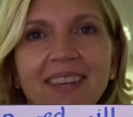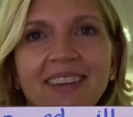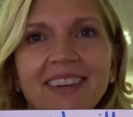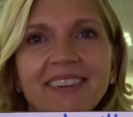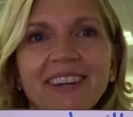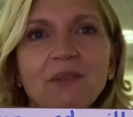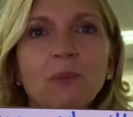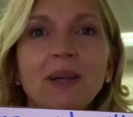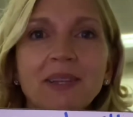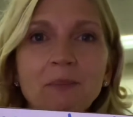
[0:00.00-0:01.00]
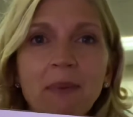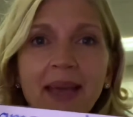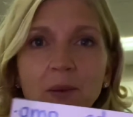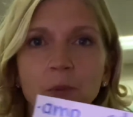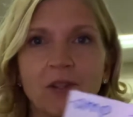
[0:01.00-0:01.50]
All right, welcome
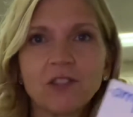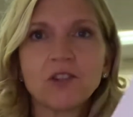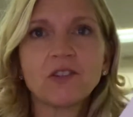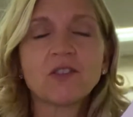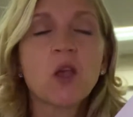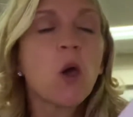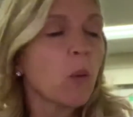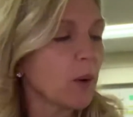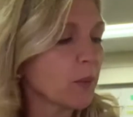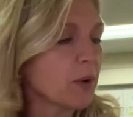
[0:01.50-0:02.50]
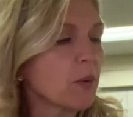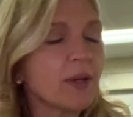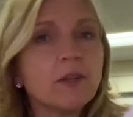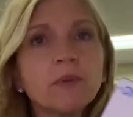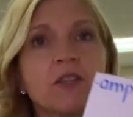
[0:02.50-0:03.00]
back, boys and girls. What we're
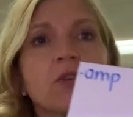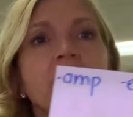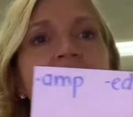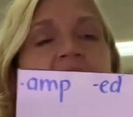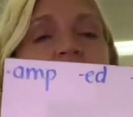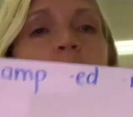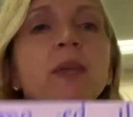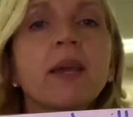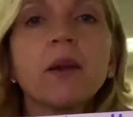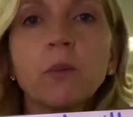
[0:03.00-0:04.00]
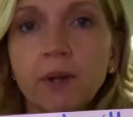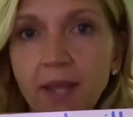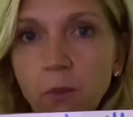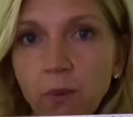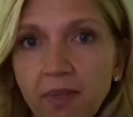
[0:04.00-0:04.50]
going to be doing is we are
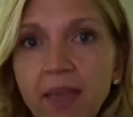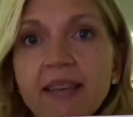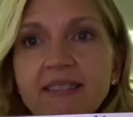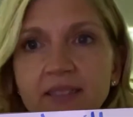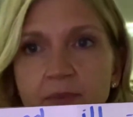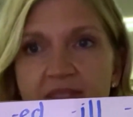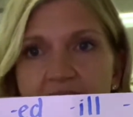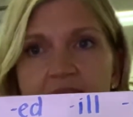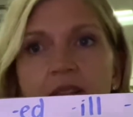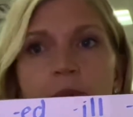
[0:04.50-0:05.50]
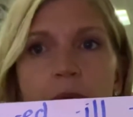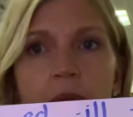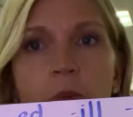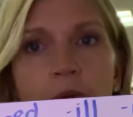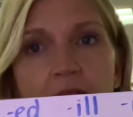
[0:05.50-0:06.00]
working with some
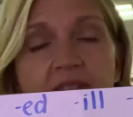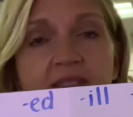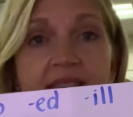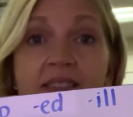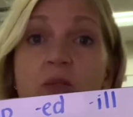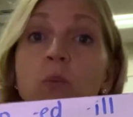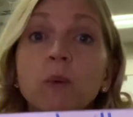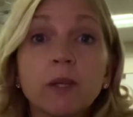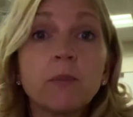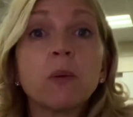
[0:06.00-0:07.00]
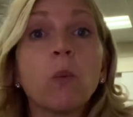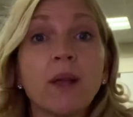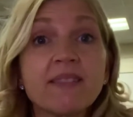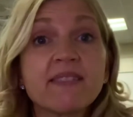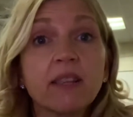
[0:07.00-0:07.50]
syllable words. These will be
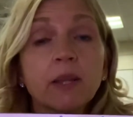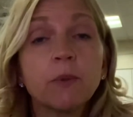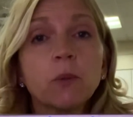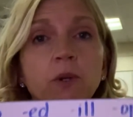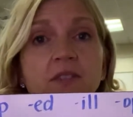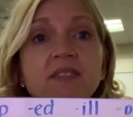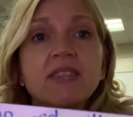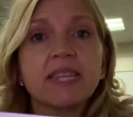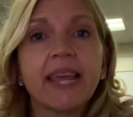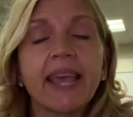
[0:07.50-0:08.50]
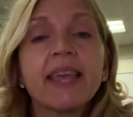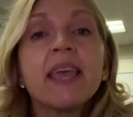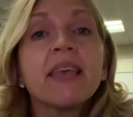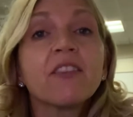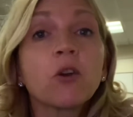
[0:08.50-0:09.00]
one syllable words today.
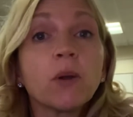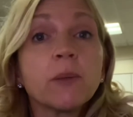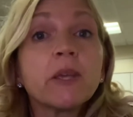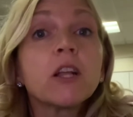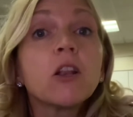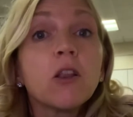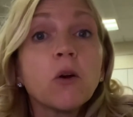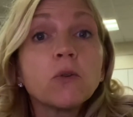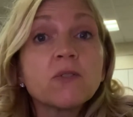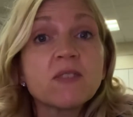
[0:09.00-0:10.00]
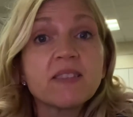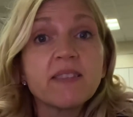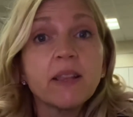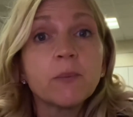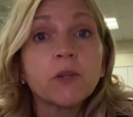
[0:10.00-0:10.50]
They're going to be closed
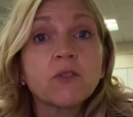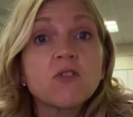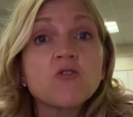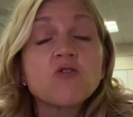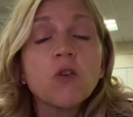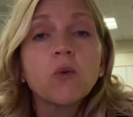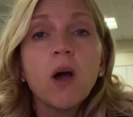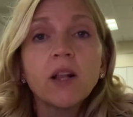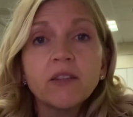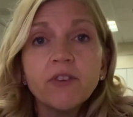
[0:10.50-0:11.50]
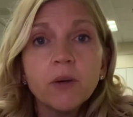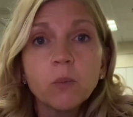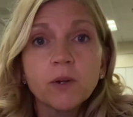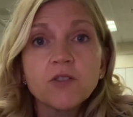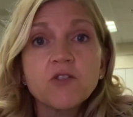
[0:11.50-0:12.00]
syllables. So all of our
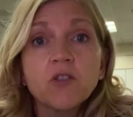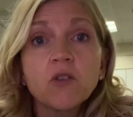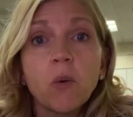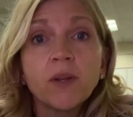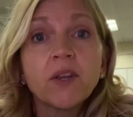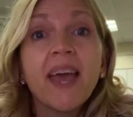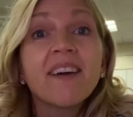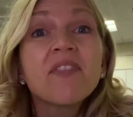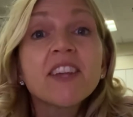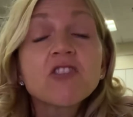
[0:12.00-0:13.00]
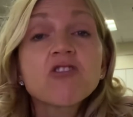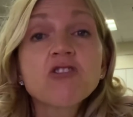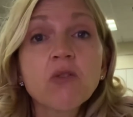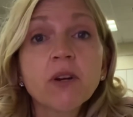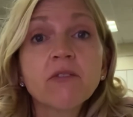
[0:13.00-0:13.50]
words are going to have that
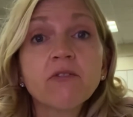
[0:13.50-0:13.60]
short